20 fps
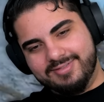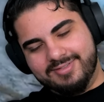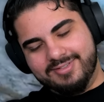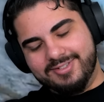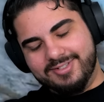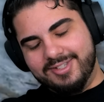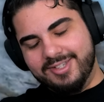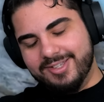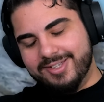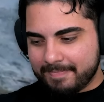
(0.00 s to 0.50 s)
you
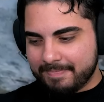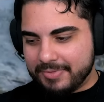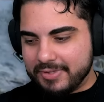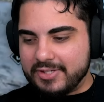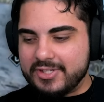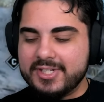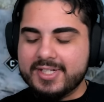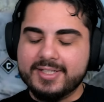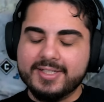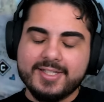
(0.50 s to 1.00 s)

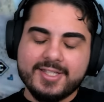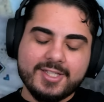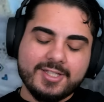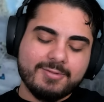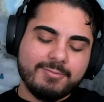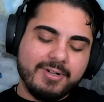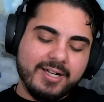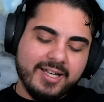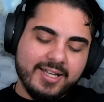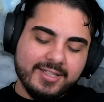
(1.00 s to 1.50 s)
see, this is
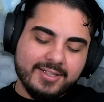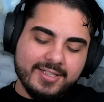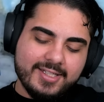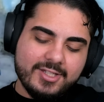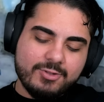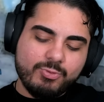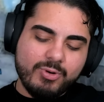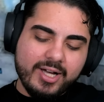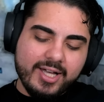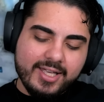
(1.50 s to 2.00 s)
why this
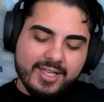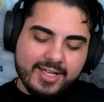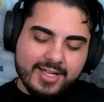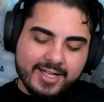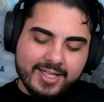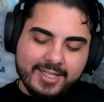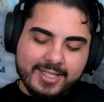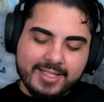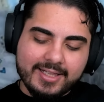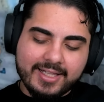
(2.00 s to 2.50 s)
is why
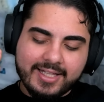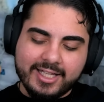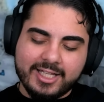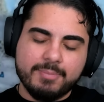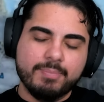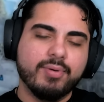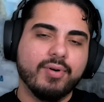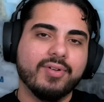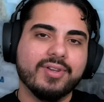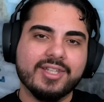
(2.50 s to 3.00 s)
I like
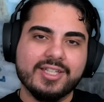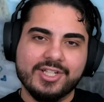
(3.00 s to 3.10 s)
building